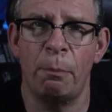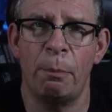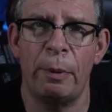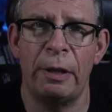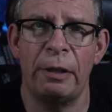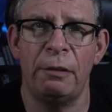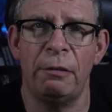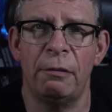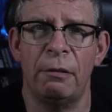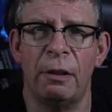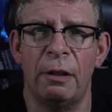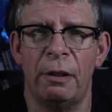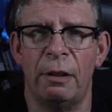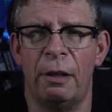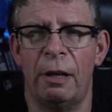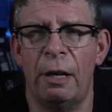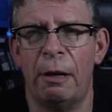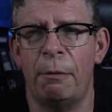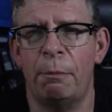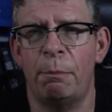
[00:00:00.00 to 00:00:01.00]
but
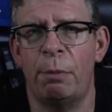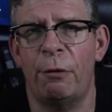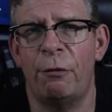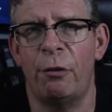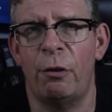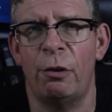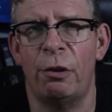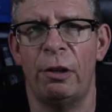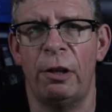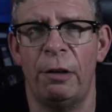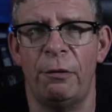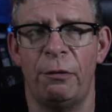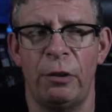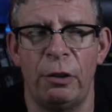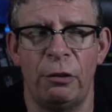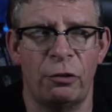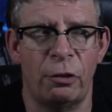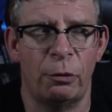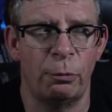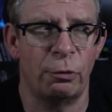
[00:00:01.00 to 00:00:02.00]
I'd prefer that if
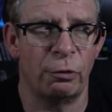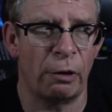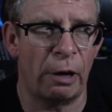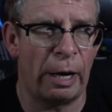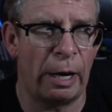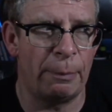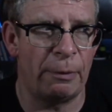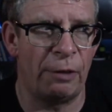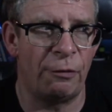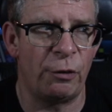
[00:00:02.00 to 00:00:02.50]
you subscribed,